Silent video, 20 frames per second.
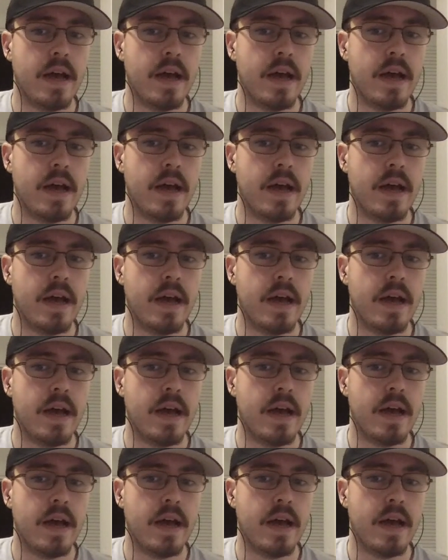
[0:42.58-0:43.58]
Urban
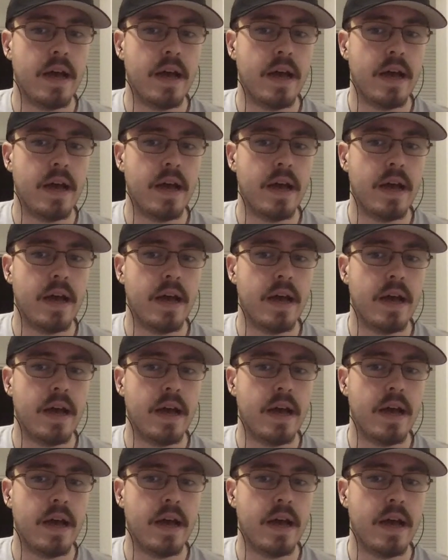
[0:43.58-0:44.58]
Meyer,
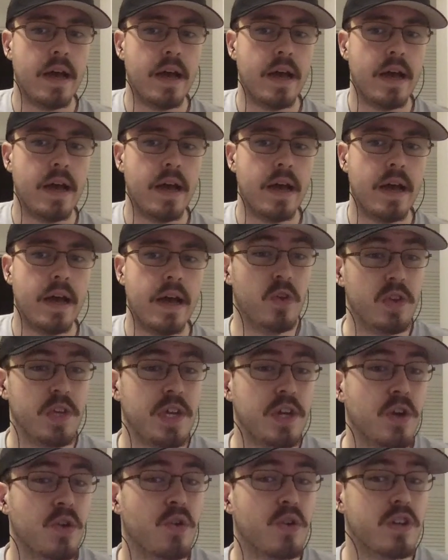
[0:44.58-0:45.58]
this is an early
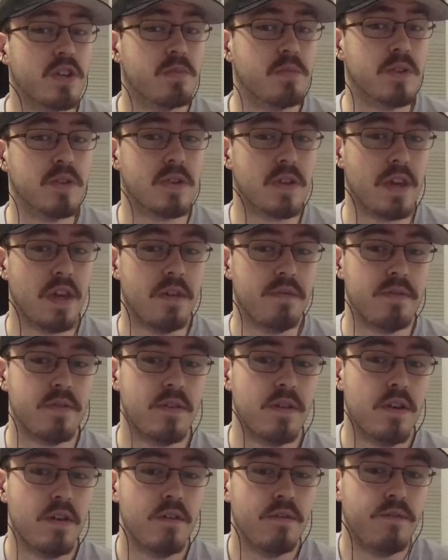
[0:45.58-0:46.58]
Christmas gift
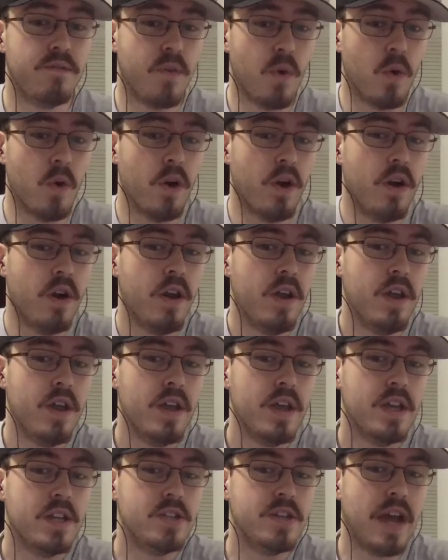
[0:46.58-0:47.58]
for
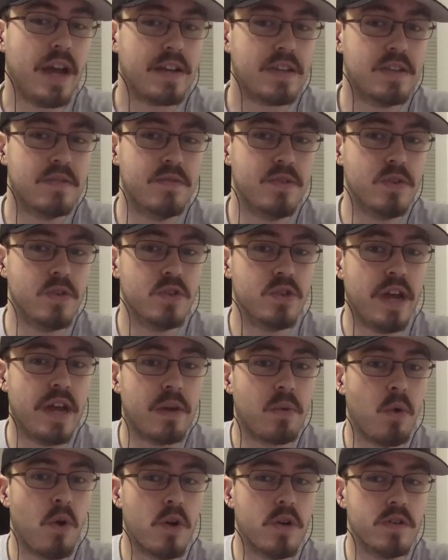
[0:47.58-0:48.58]
Jacksonville
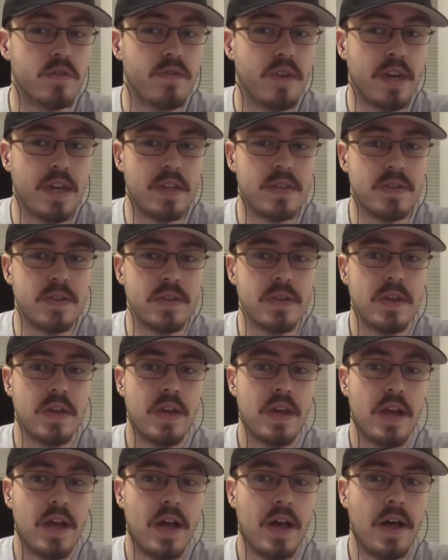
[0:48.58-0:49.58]
Jaguars fans.
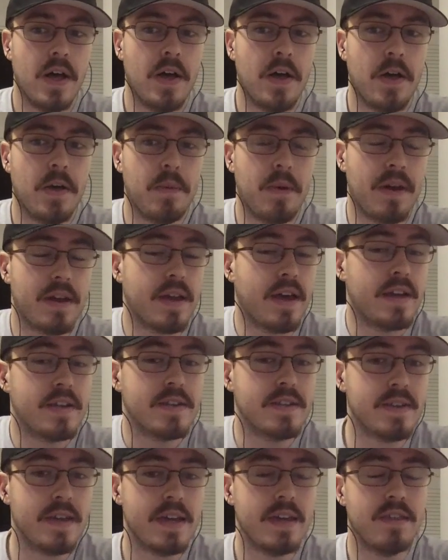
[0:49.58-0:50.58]
I got to
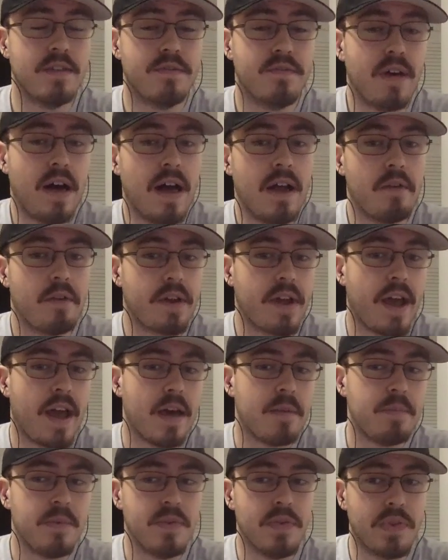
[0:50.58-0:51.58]
say, the firing
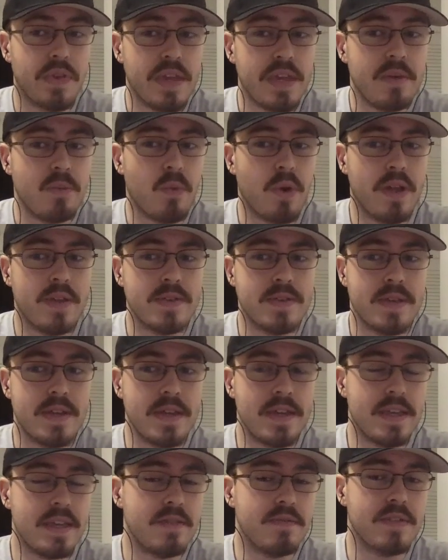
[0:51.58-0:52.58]
happened late Wednesday
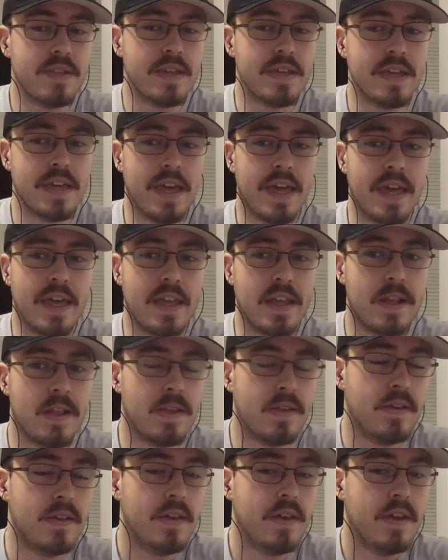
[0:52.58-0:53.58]
evening, and